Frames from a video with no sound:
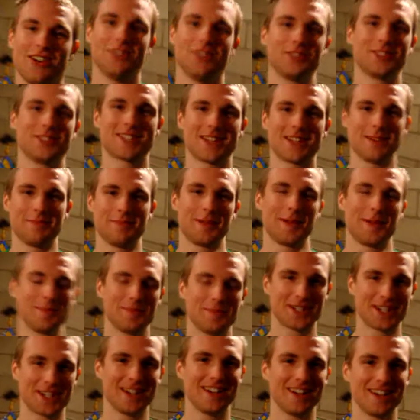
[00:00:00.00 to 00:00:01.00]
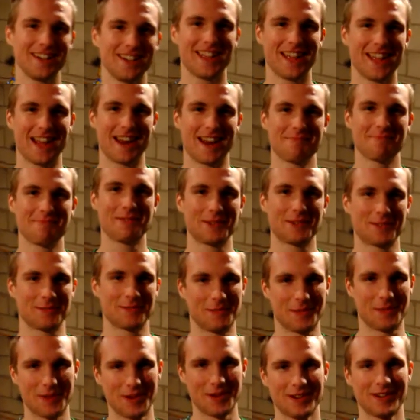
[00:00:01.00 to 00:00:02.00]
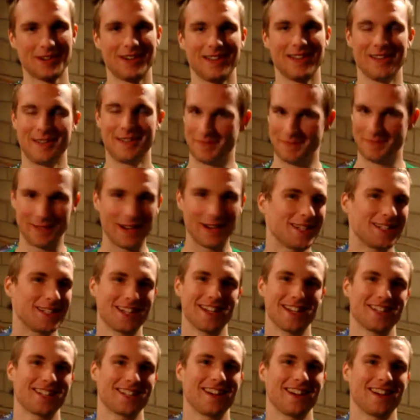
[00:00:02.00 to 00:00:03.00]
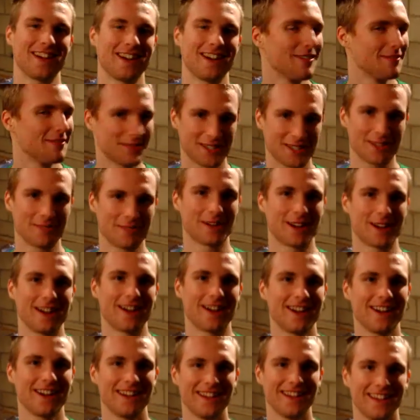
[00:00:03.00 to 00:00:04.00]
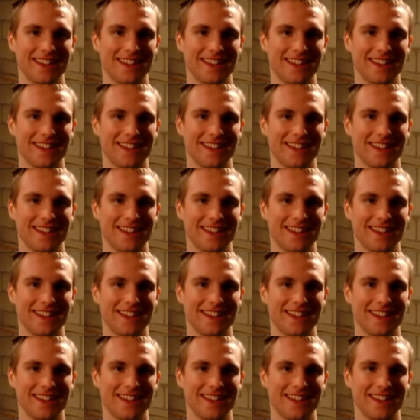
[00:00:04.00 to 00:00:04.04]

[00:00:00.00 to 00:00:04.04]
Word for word: Alright, what's up? I'm John, and I'm about to burn my chest hair and my stomach hair.